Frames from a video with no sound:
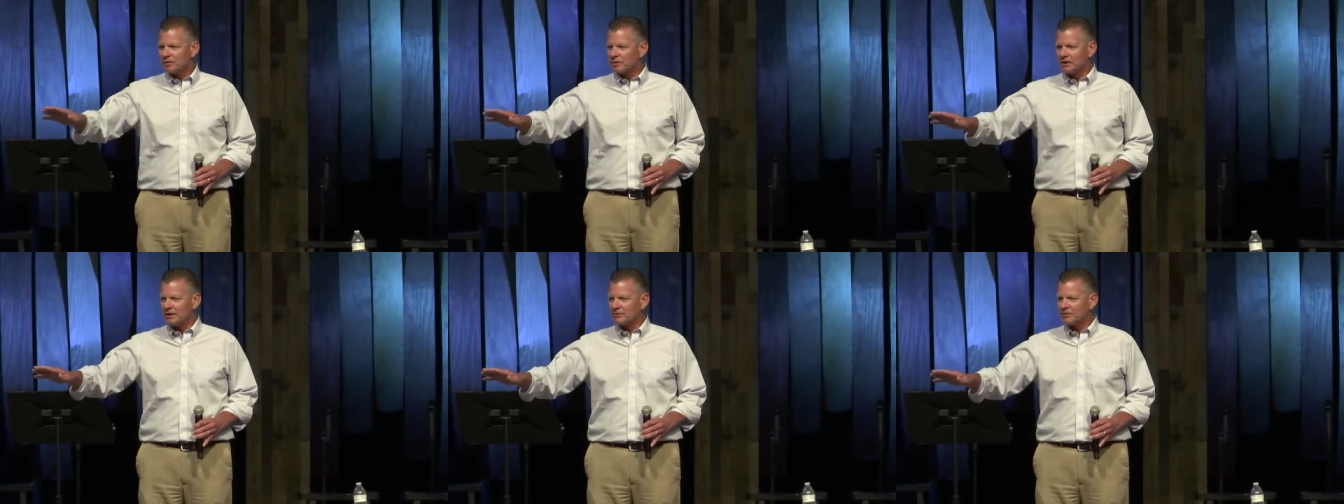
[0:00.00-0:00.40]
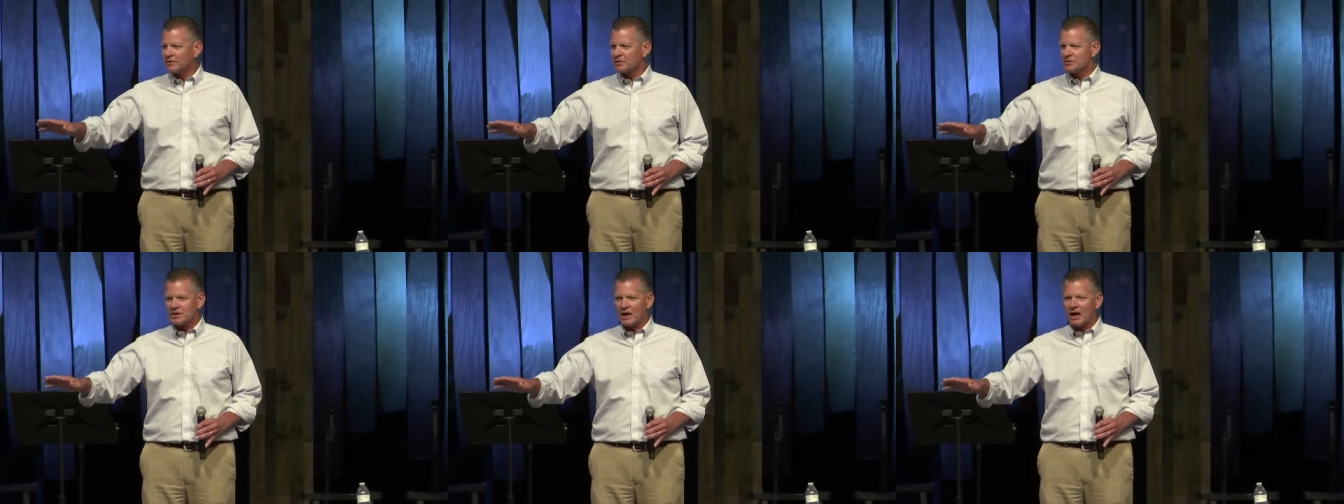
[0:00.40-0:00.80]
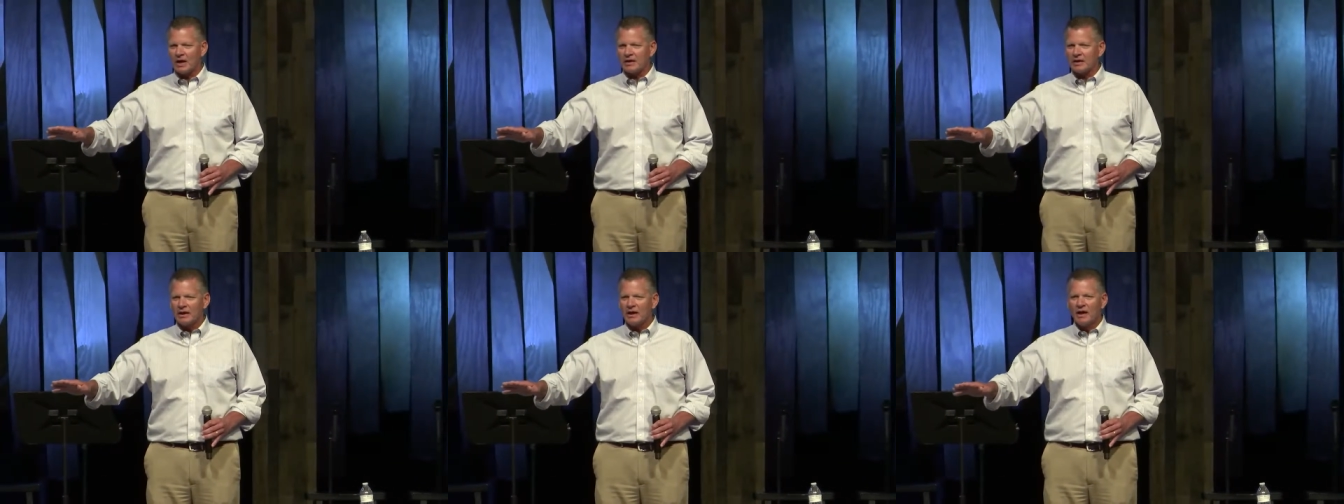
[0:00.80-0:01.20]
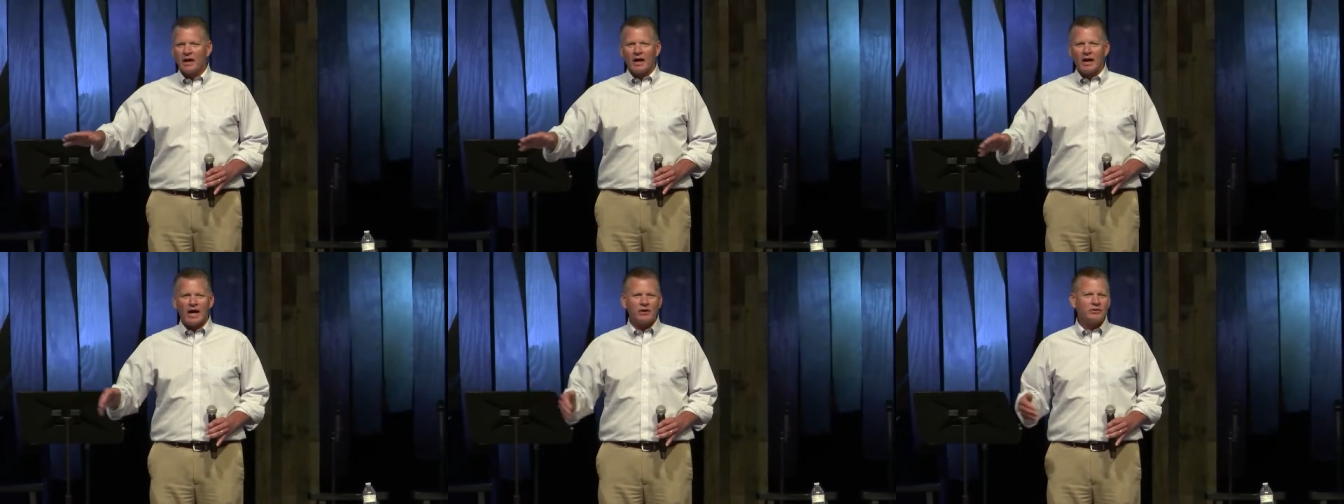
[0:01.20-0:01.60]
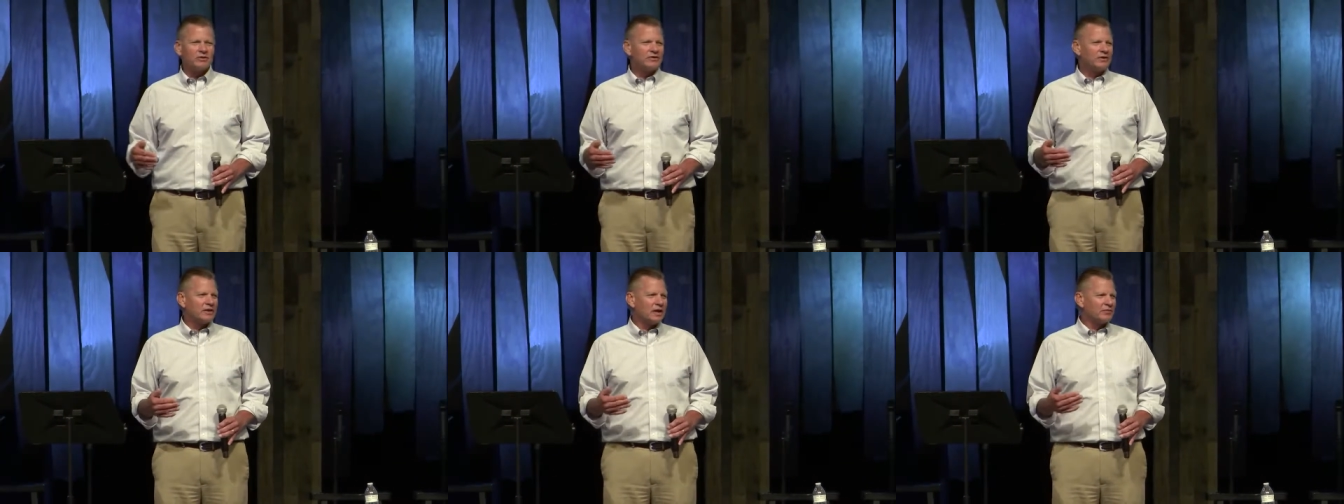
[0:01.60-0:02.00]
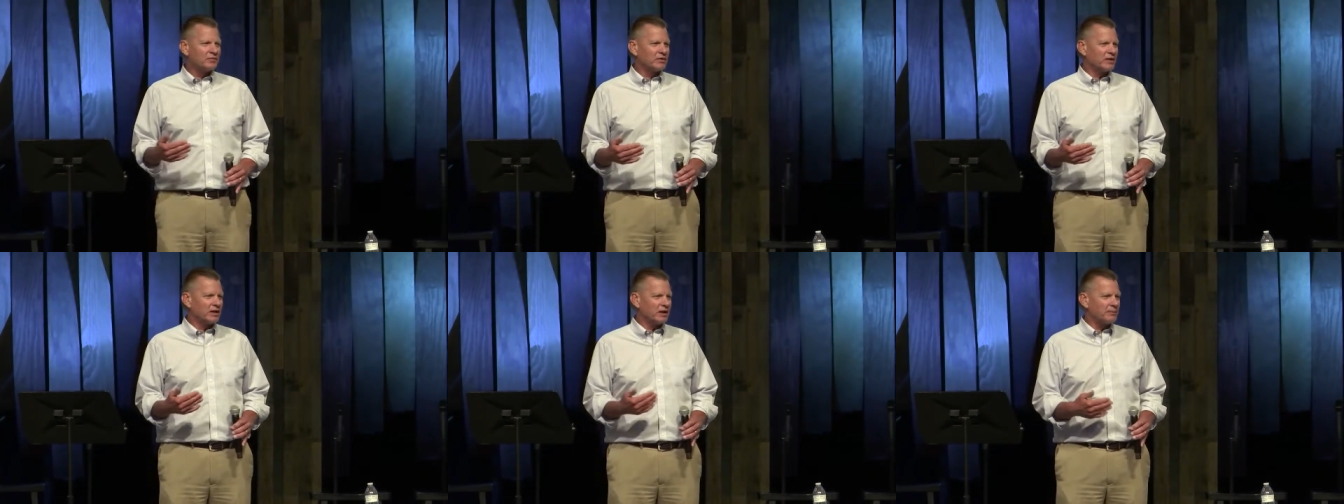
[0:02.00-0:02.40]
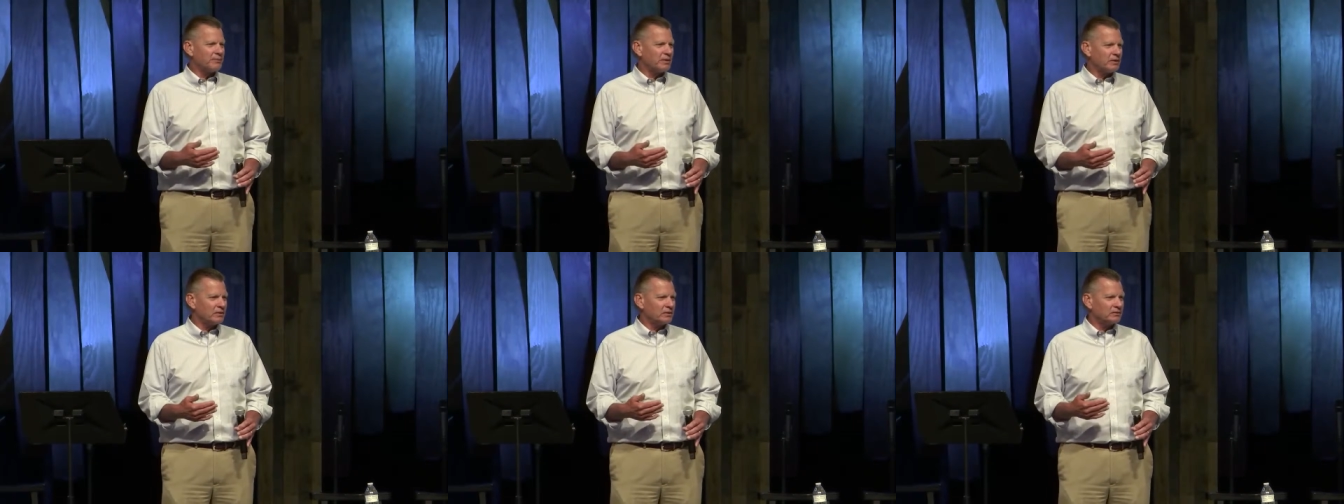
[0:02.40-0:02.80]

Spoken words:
Because I could never get up here